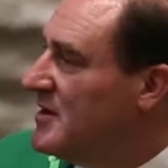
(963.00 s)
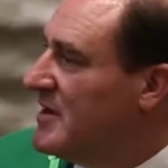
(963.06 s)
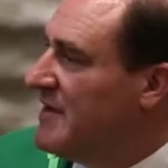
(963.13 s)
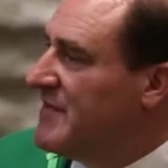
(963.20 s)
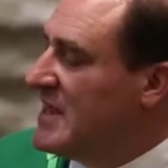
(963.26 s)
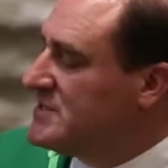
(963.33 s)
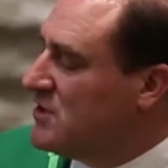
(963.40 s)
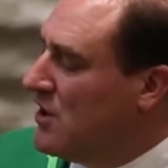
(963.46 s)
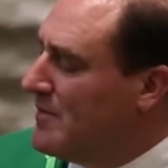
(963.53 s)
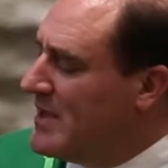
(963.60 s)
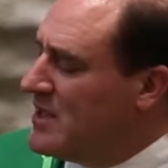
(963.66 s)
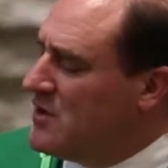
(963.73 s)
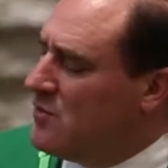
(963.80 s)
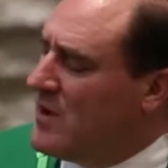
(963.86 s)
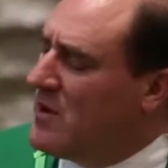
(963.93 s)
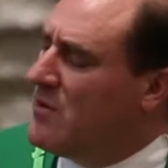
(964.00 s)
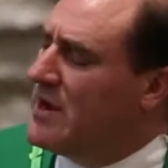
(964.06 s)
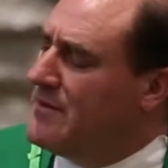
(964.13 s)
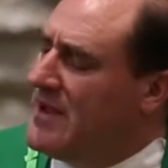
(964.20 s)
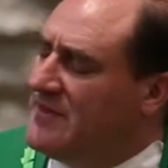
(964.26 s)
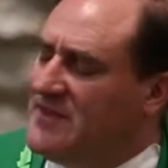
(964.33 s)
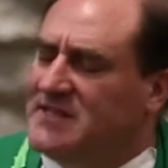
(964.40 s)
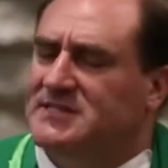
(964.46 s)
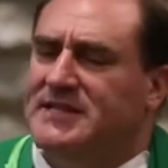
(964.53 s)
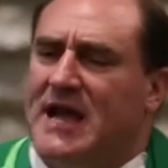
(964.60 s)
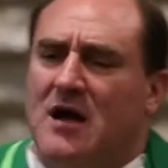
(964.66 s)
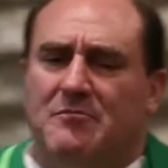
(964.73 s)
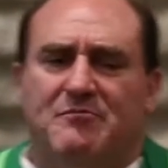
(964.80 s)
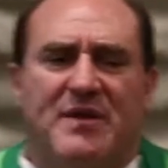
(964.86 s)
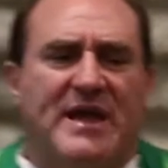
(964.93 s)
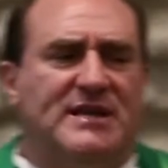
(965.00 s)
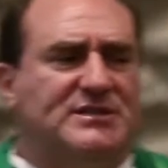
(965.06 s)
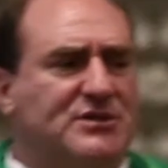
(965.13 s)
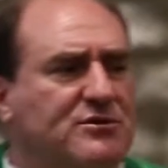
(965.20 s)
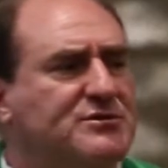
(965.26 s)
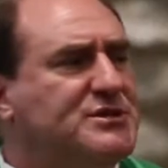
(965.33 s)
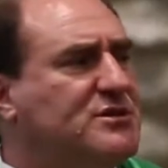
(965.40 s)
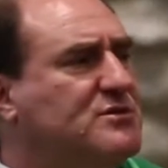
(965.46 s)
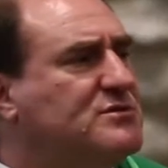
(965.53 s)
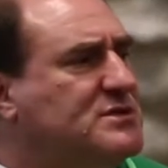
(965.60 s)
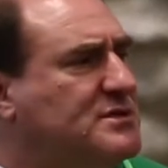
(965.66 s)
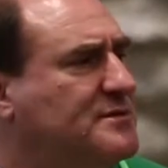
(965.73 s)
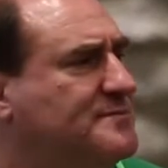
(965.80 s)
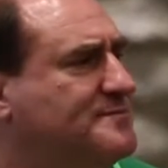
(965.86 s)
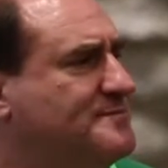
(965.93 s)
If they told me we want to make these now pink tutus,